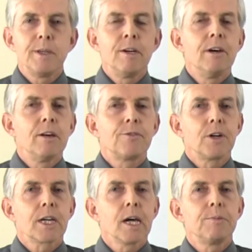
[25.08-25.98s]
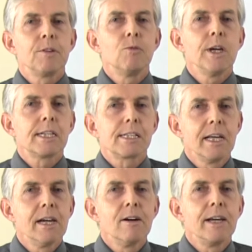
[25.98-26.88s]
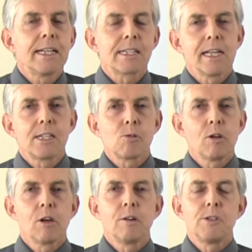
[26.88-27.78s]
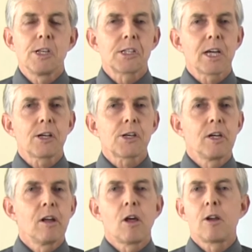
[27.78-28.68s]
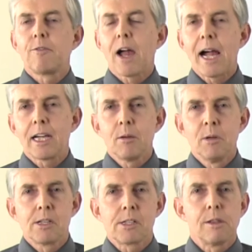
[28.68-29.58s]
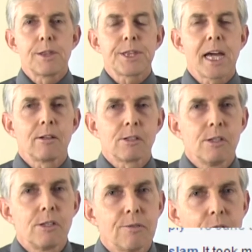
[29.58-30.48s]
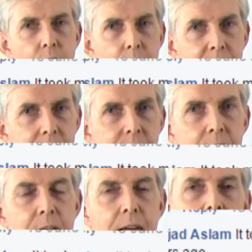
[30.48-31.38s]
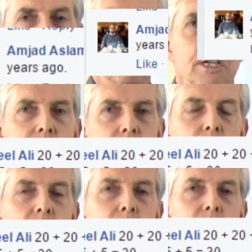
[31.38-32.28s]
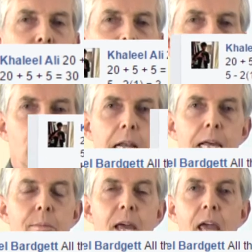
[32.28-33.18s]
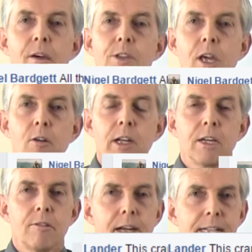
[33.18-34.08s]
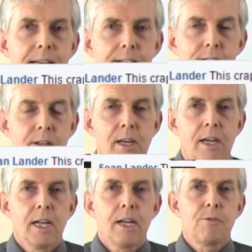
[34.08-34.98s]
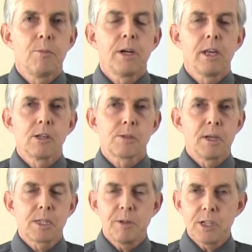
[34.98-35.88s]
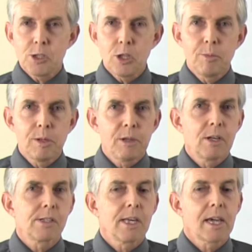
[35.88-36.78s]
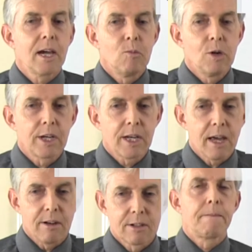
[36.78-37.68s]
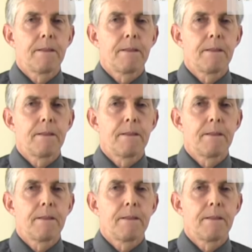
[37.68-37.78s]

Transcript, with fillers: been around for a couple of weeks now. It's led to a lot of discussion, a lot of arguments, and thousands of comments, including some by people who claim they have the only correct answer and everybody else must be stupid because they can't work it out.